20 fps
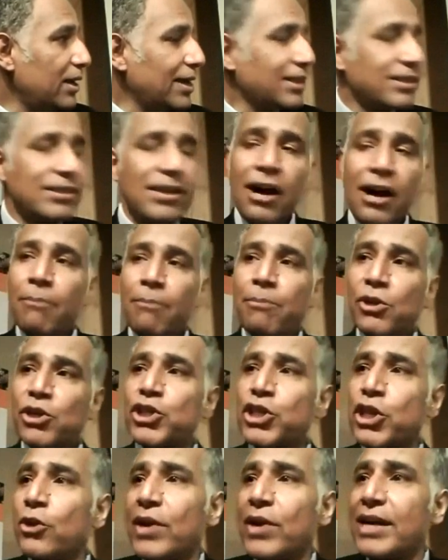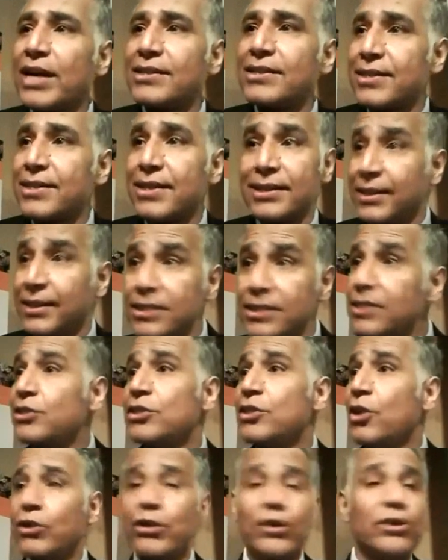examples showcased here, this
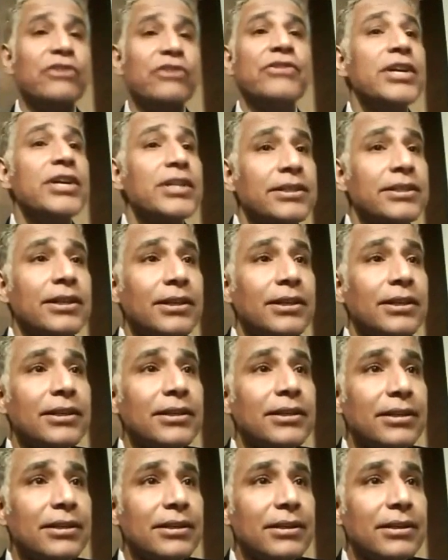is not universal.